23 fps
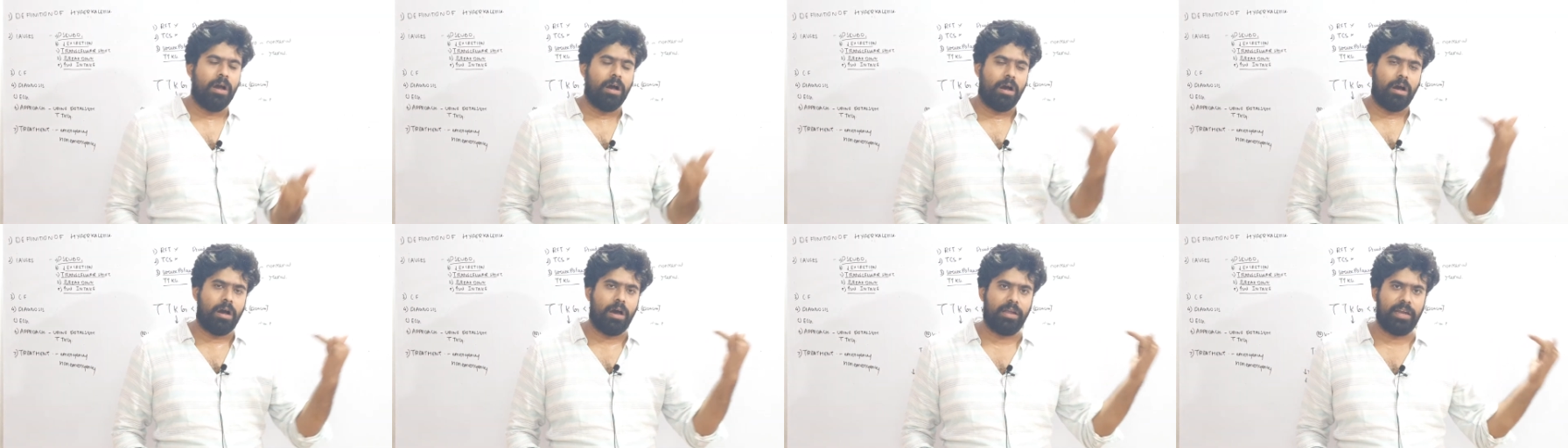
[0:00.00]

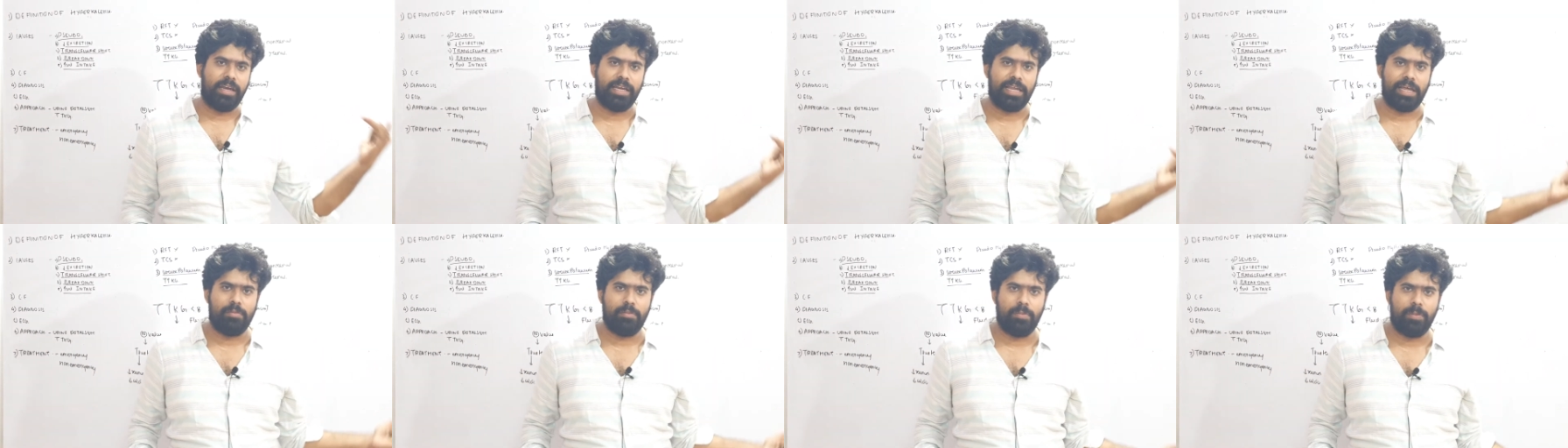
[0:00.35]
or
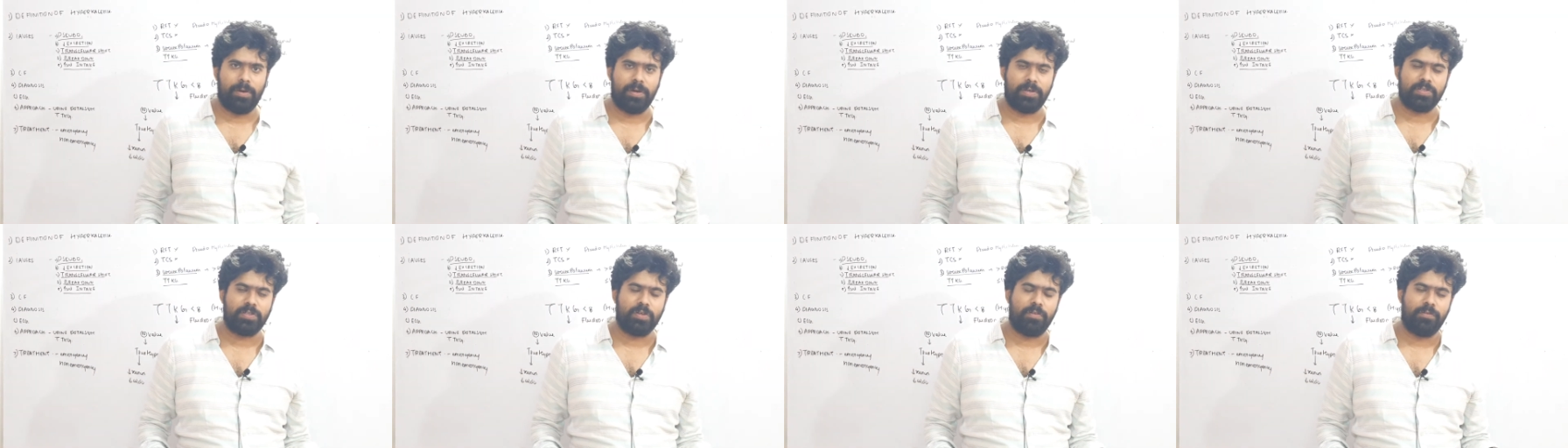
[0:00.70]
it can be
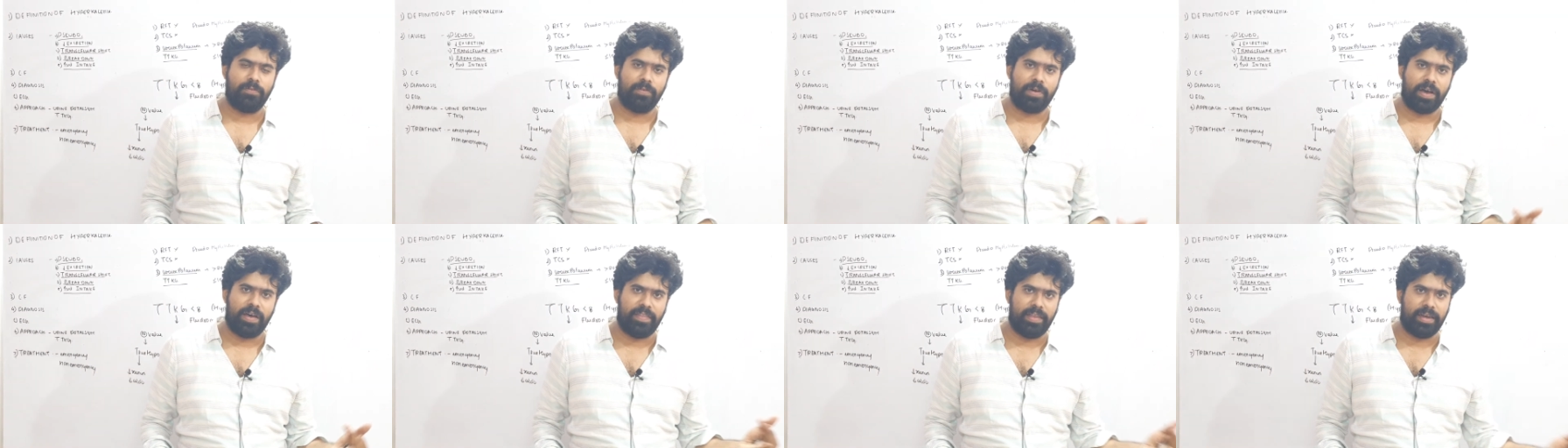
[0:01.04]
because
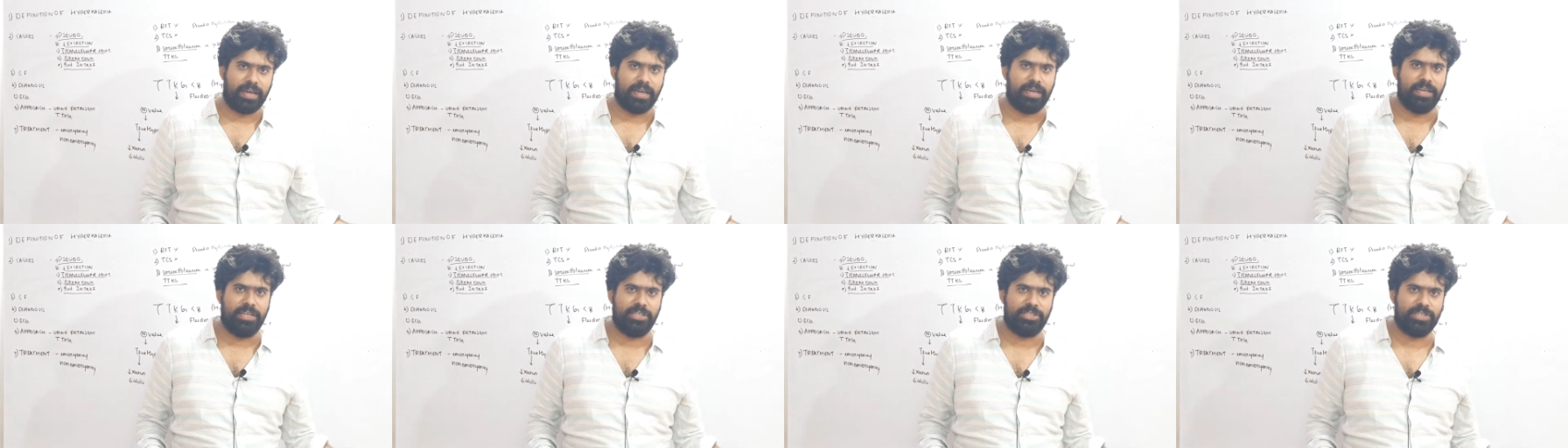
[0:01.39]
of other
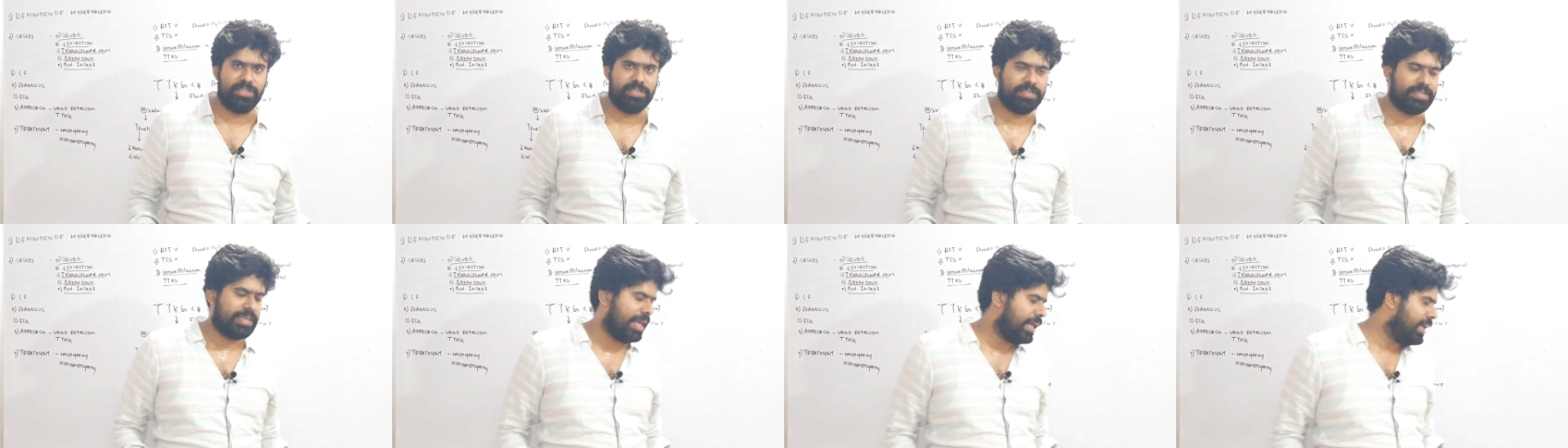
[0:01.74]

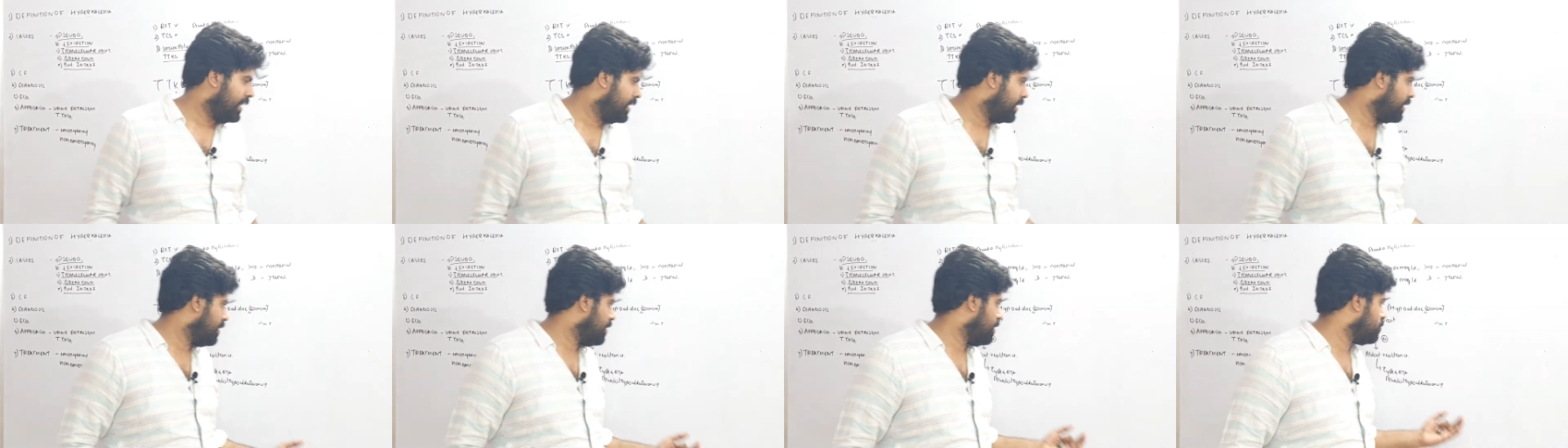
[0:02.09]
conditions
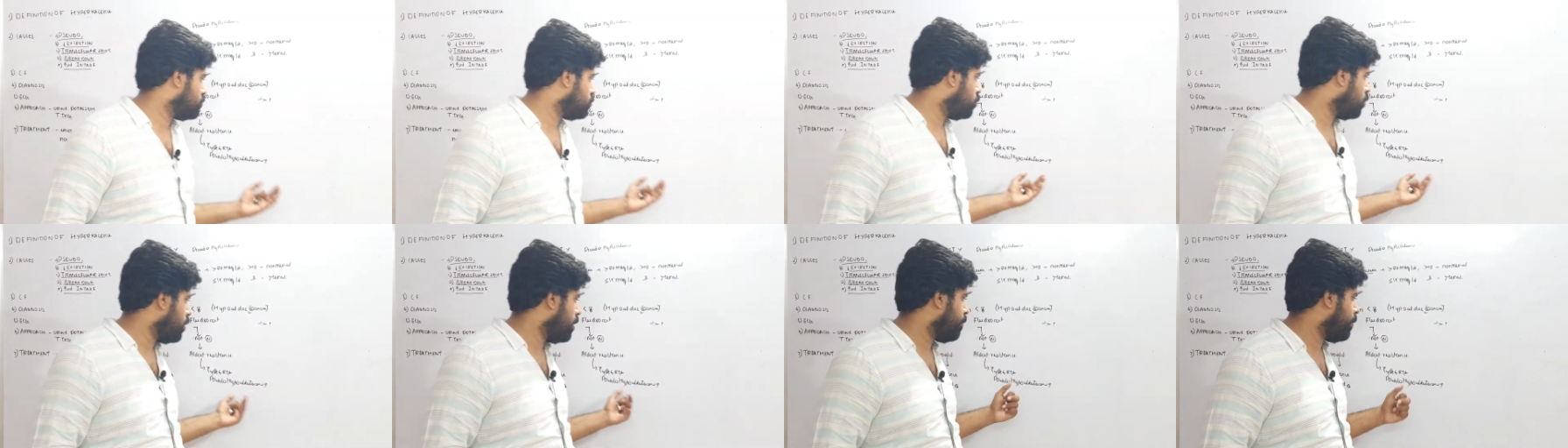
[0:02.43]
like
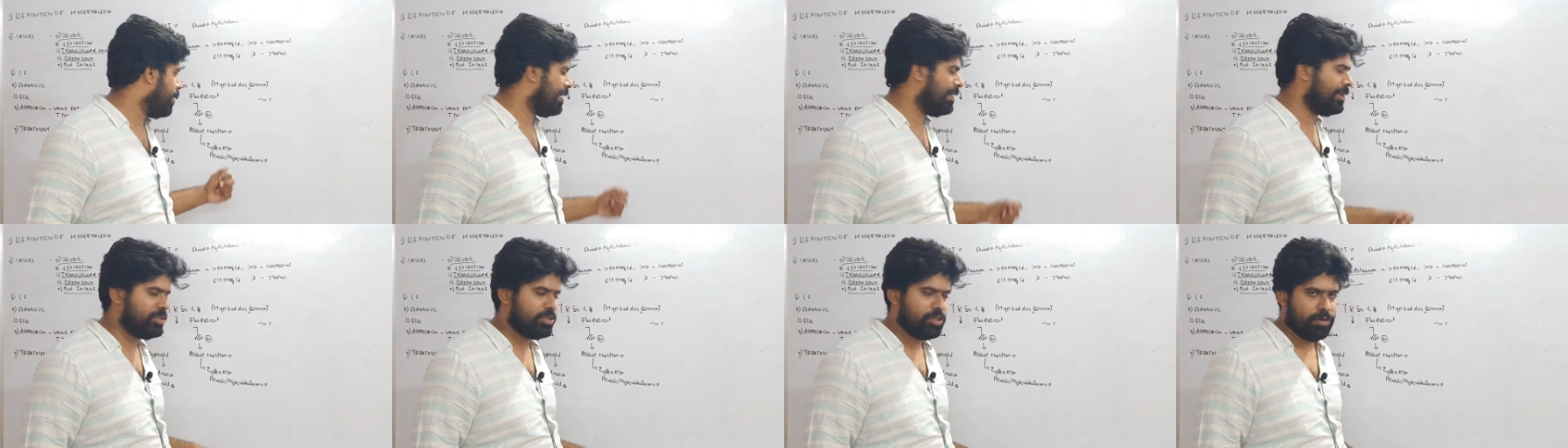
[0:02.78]
pseudo
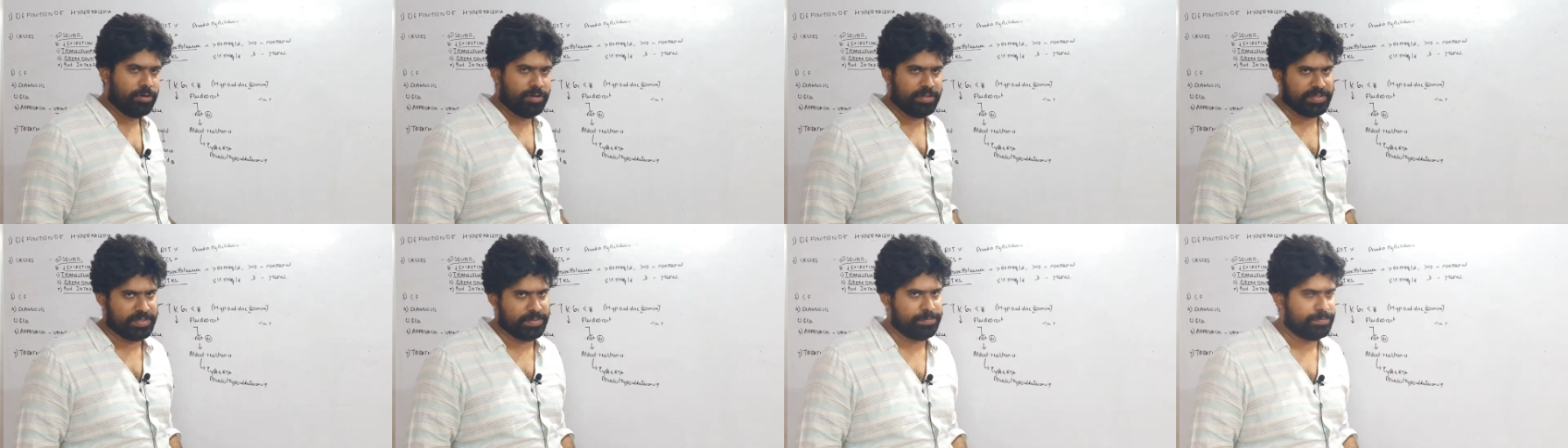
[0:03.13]

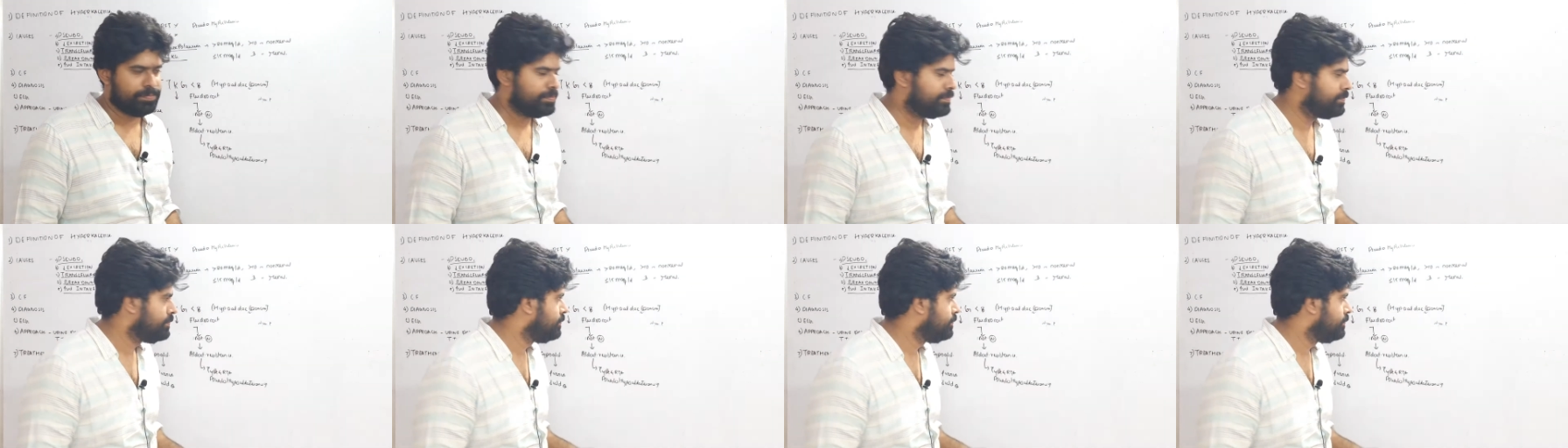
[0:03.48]
hypoaldosteronism.